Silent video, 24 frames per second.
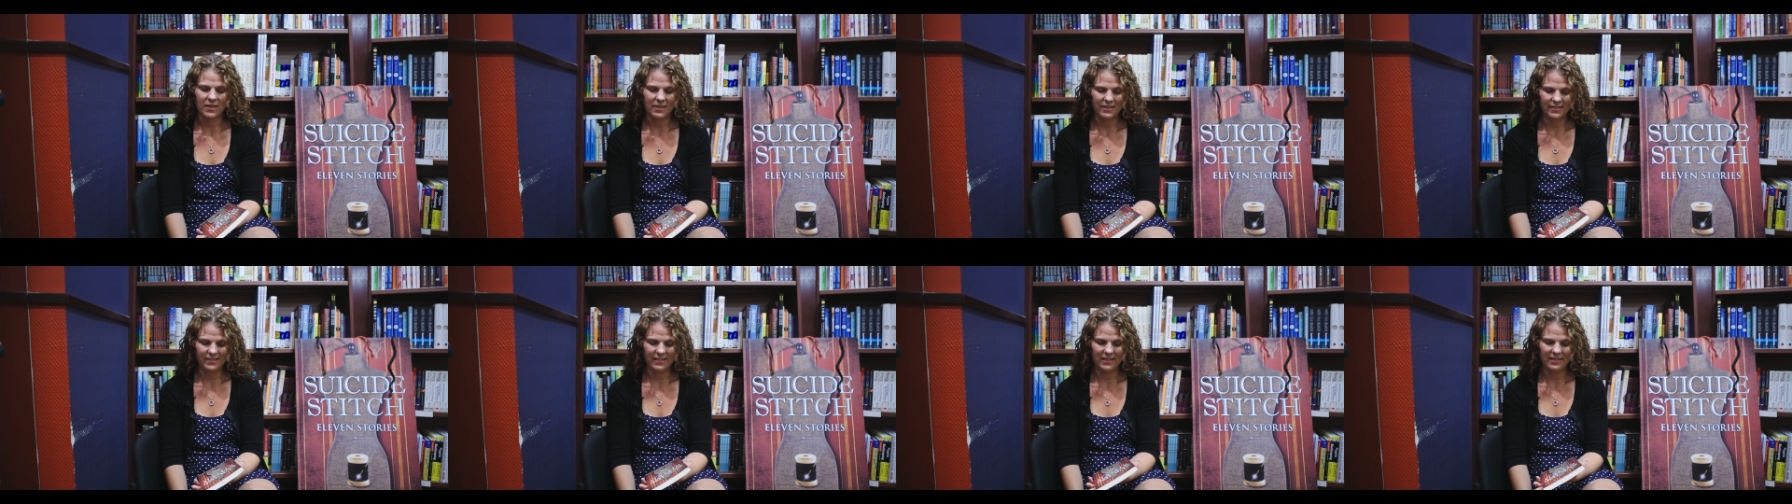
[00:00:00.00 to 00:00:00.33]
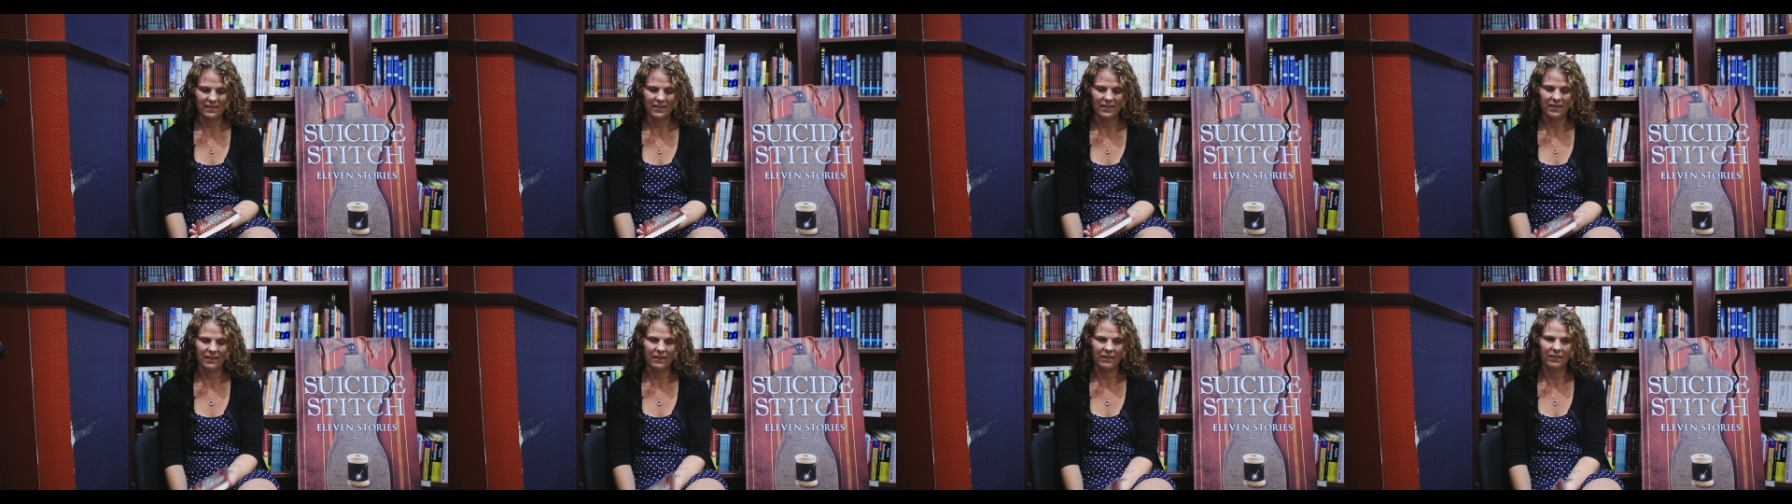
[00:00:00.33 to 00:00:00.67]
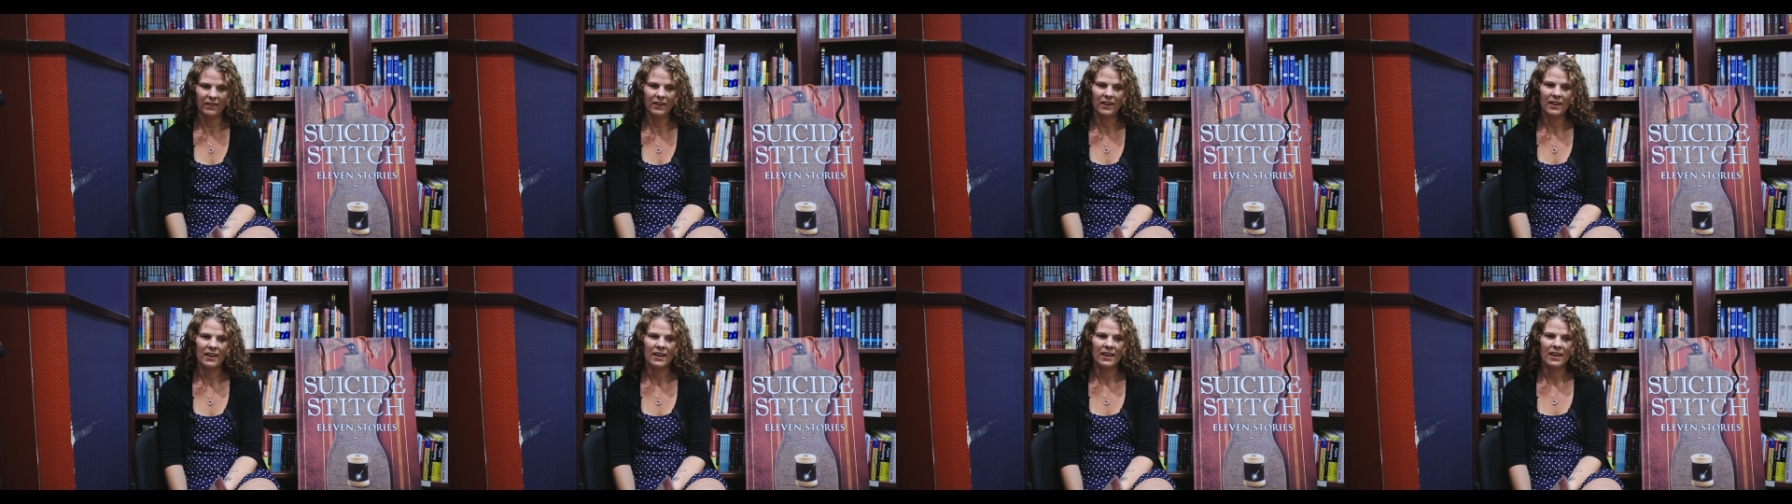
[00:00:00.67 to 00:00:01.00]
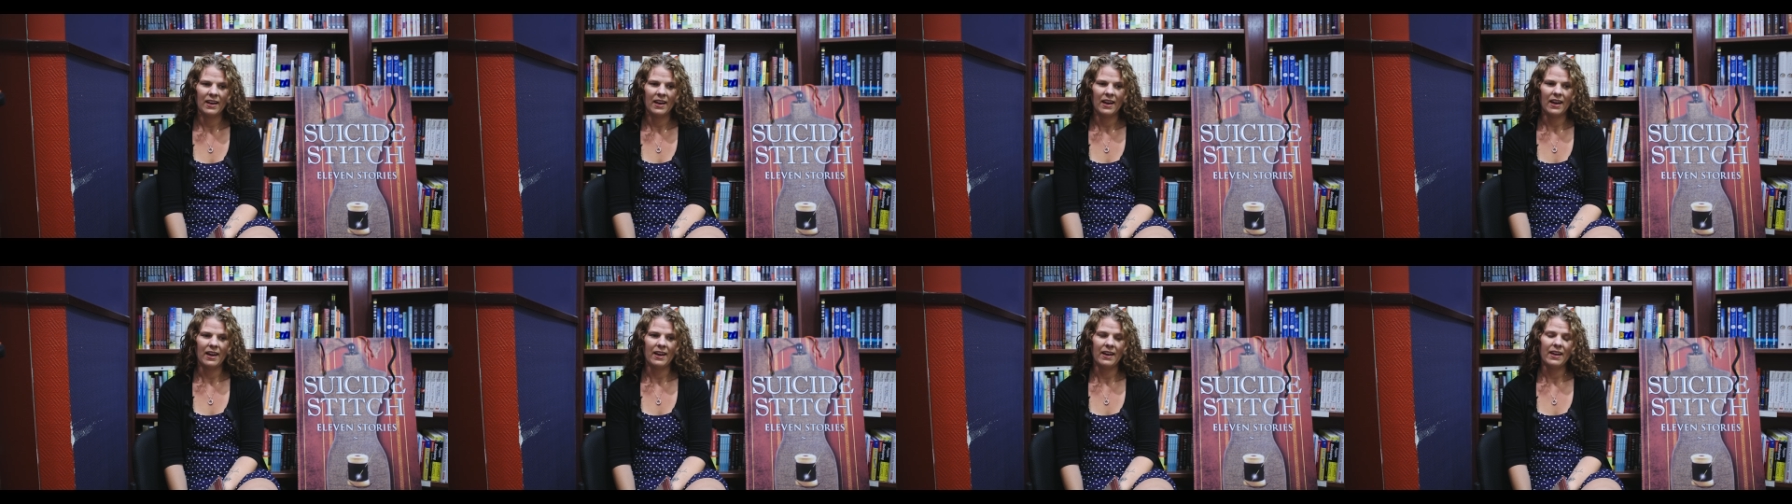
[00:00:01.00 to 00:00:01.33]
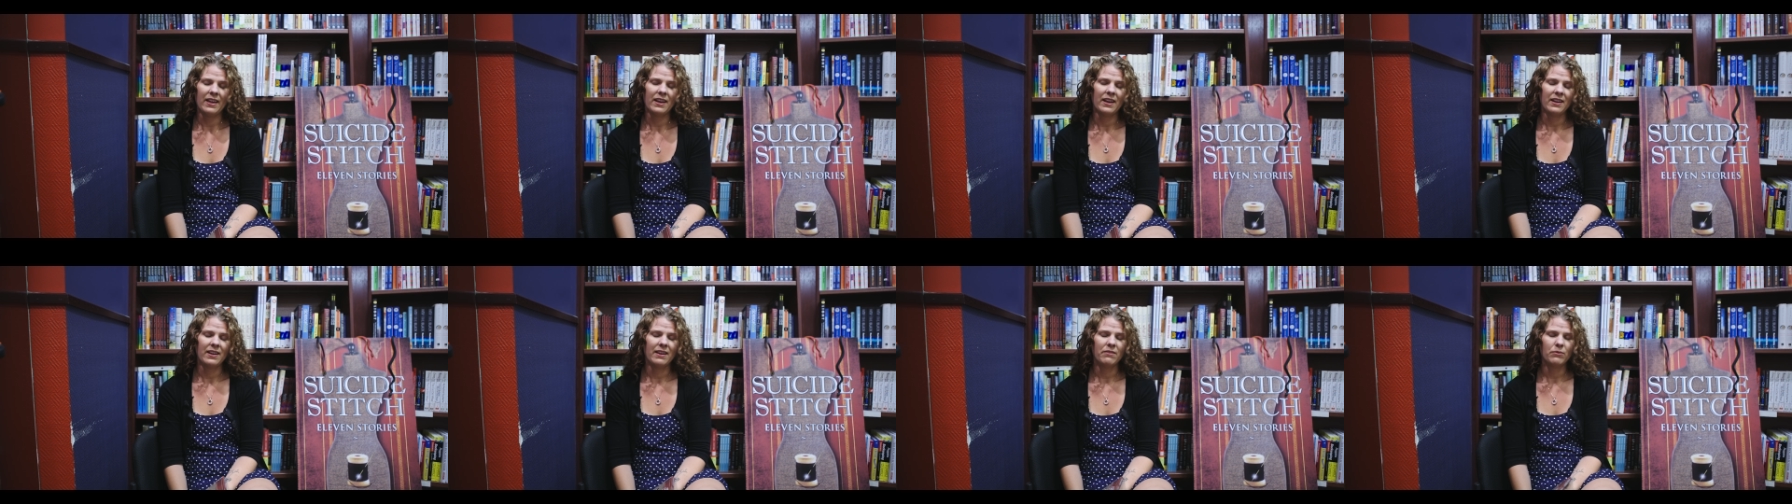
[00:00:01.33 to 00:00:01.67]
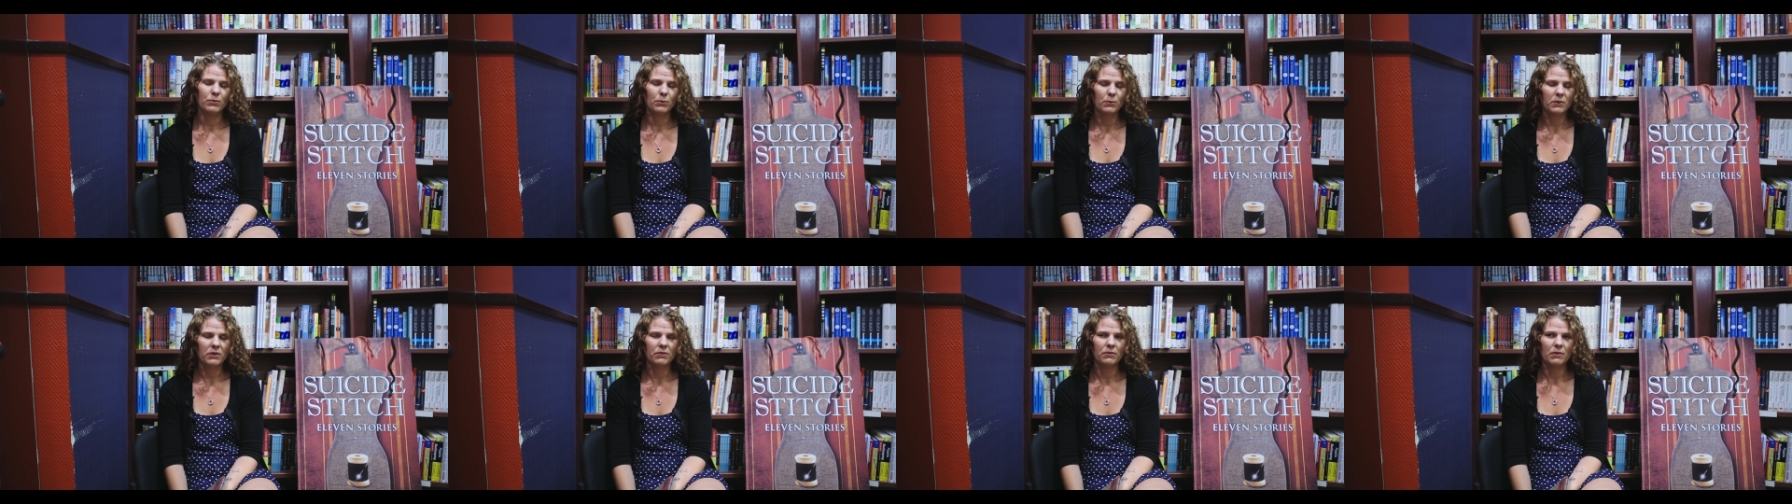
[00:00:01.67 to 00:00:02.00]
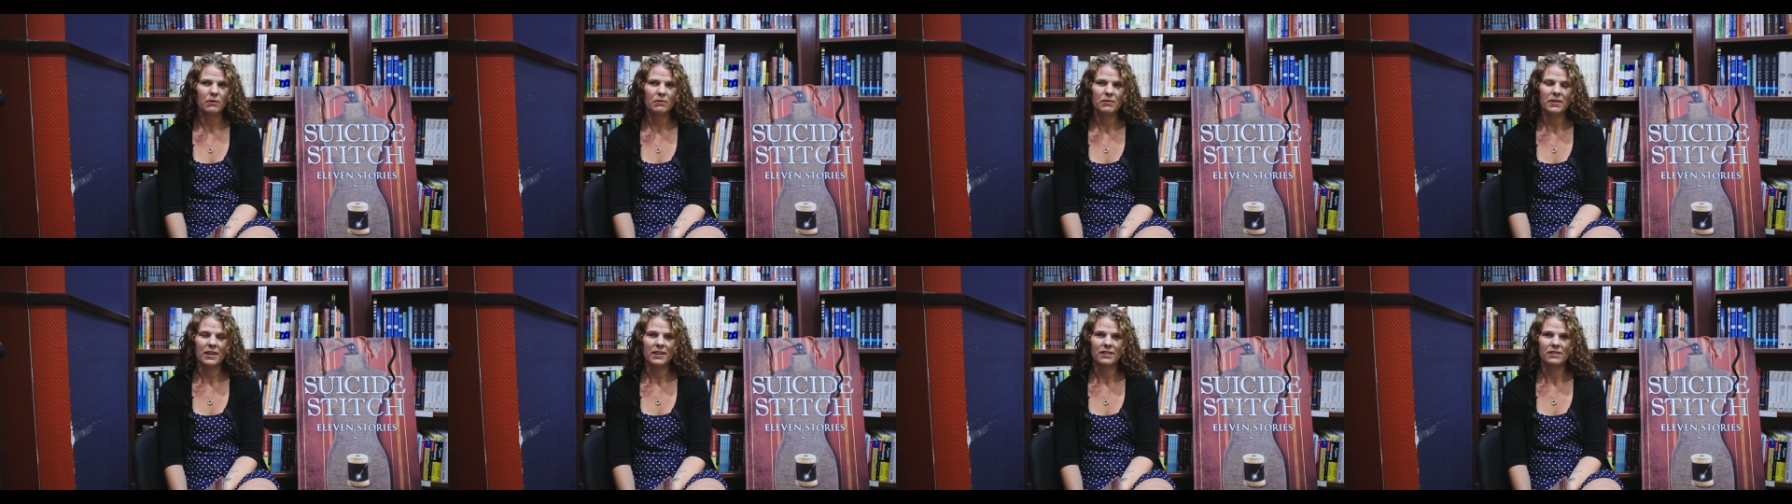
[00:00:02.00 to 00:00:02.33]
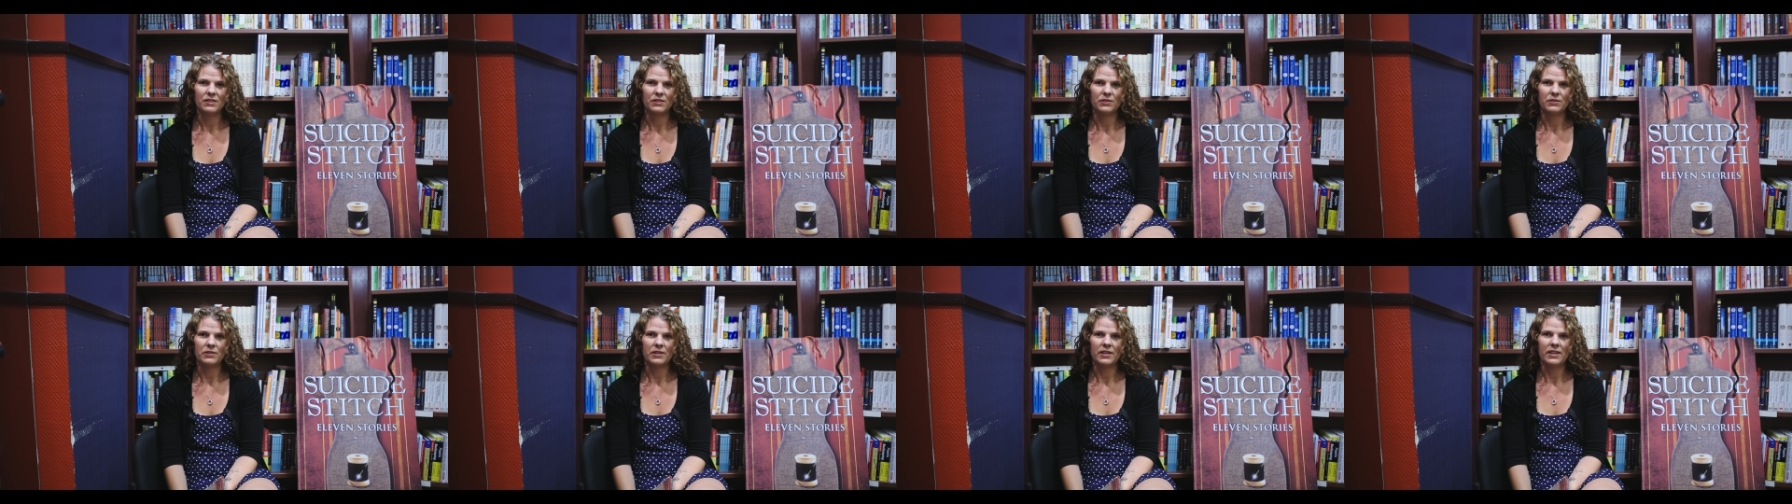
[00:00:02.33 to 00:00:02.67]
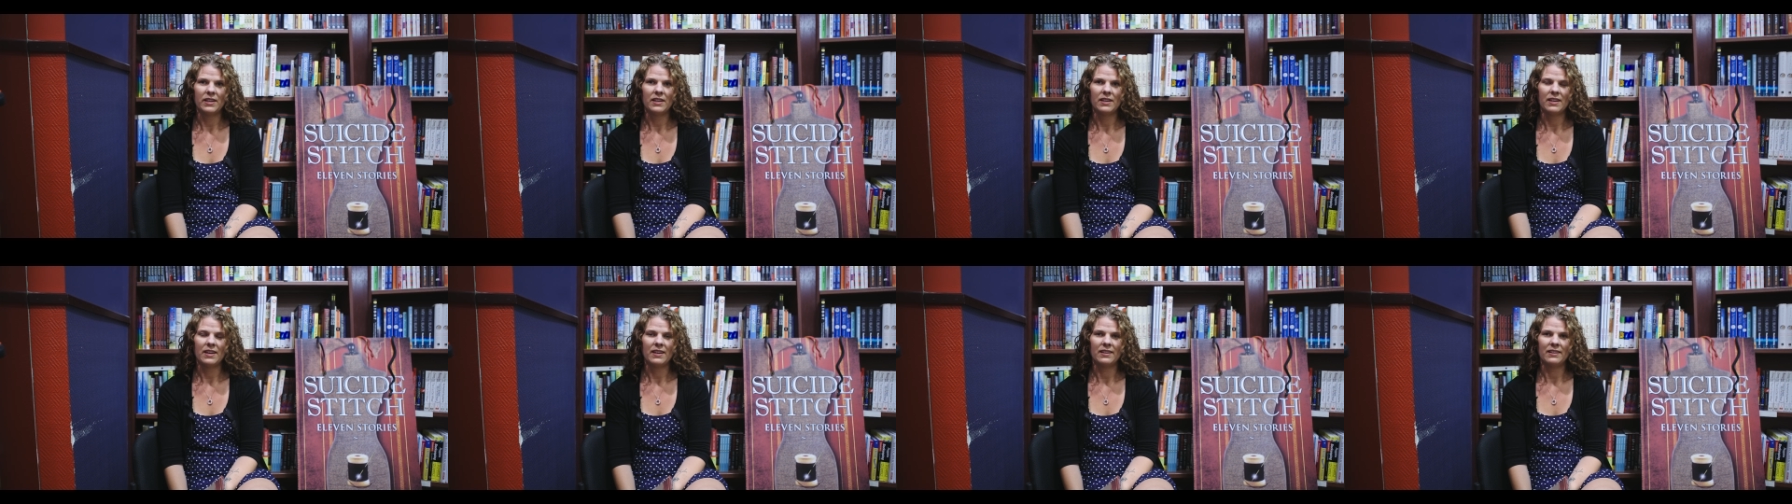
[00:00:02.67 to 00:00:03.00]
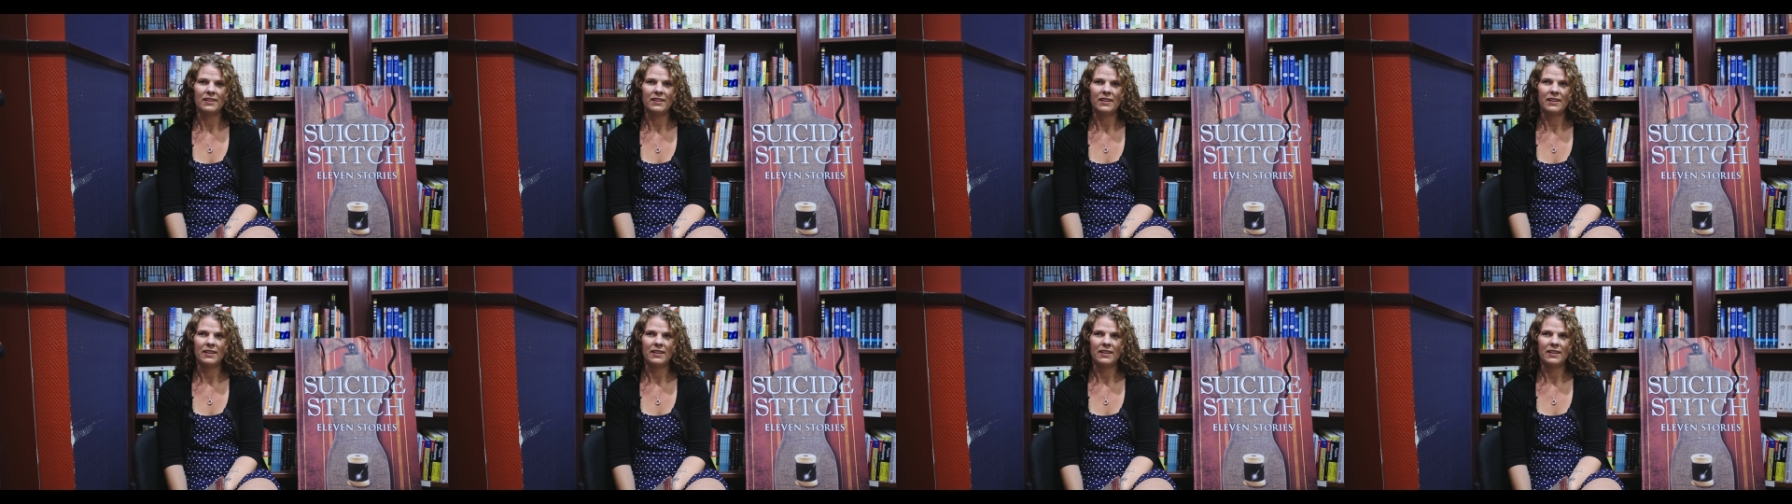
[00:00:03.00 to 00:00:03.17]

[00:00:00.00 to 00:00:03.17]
is in here, and I never would have wrote that story